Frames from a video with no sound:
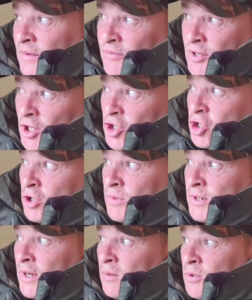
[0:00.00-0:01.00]
if they're not
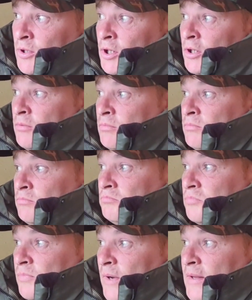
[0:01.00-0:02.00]
showing out there,
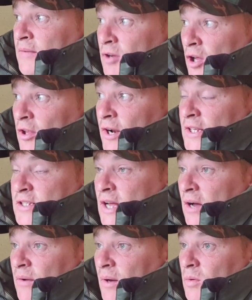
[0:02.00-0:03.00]
maybe they've got their heads
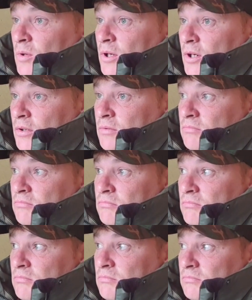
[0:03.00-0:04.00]
down out there.
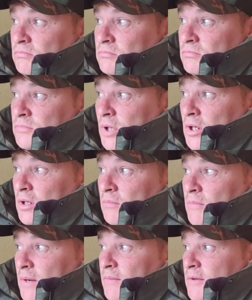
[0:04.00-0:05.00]

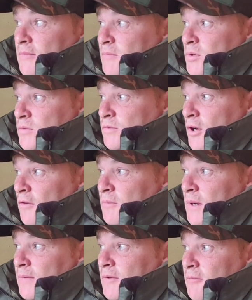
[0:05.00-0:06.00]
Maybe they've moved
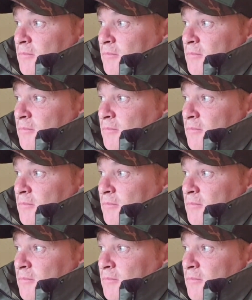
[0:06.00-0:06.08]
off, maybe